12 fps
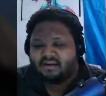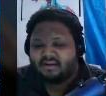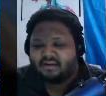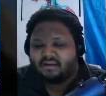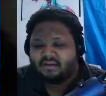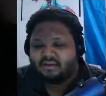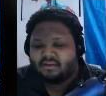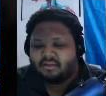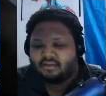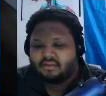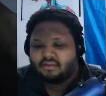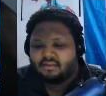
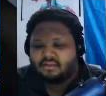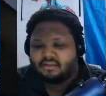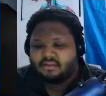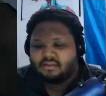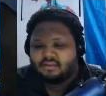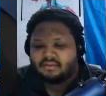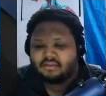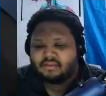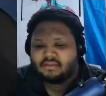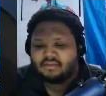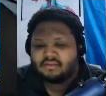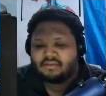(no one is talking)